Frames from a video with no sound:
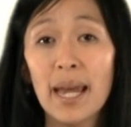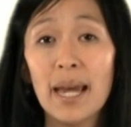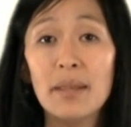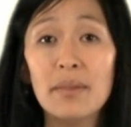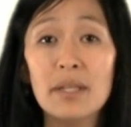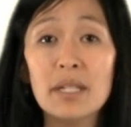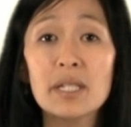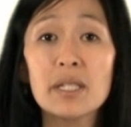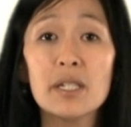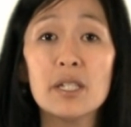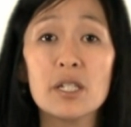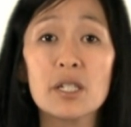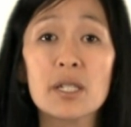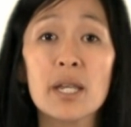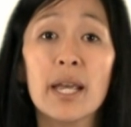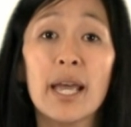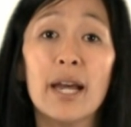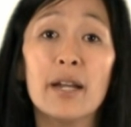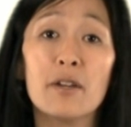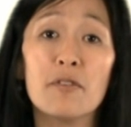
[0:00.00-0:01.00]
And this
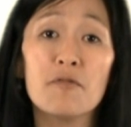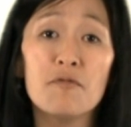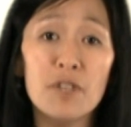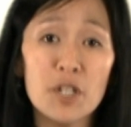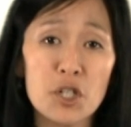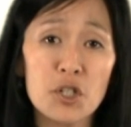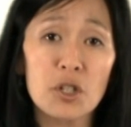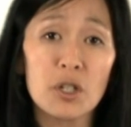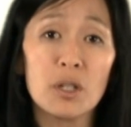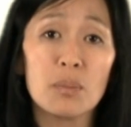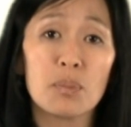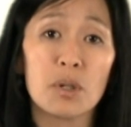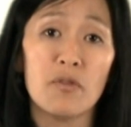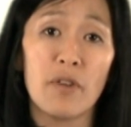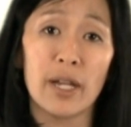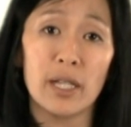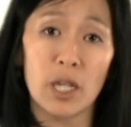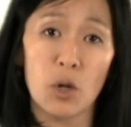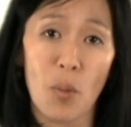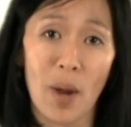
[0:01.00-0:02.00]
is an official
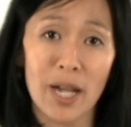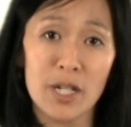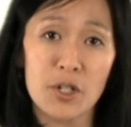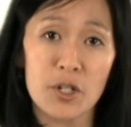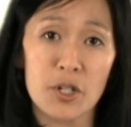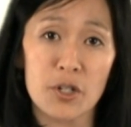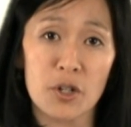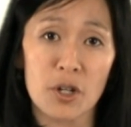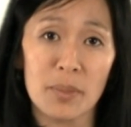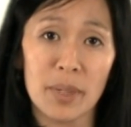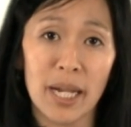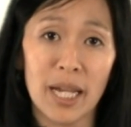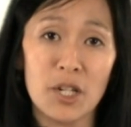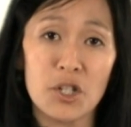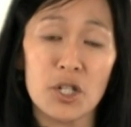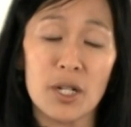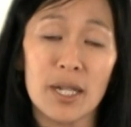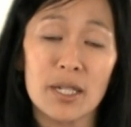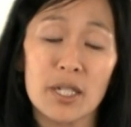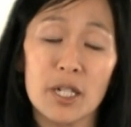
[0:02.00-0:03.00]
prevailing wage
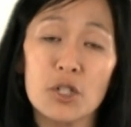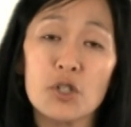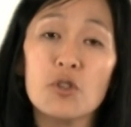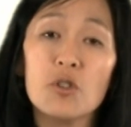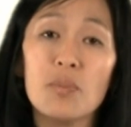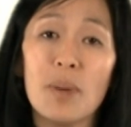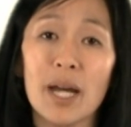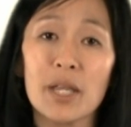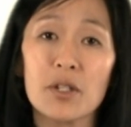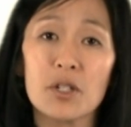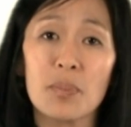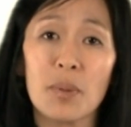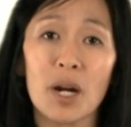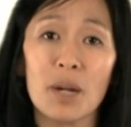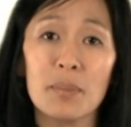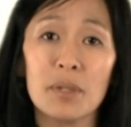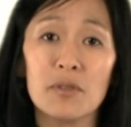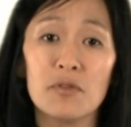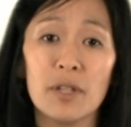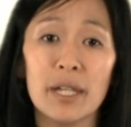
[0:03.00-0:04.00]
determination as issued by the
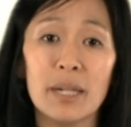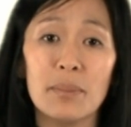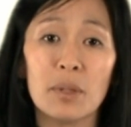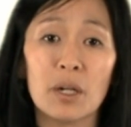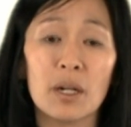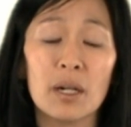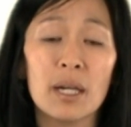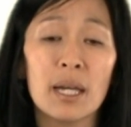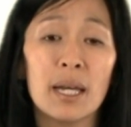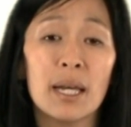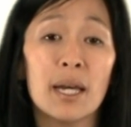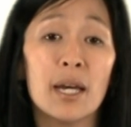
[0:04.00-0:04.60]
Department of Labor.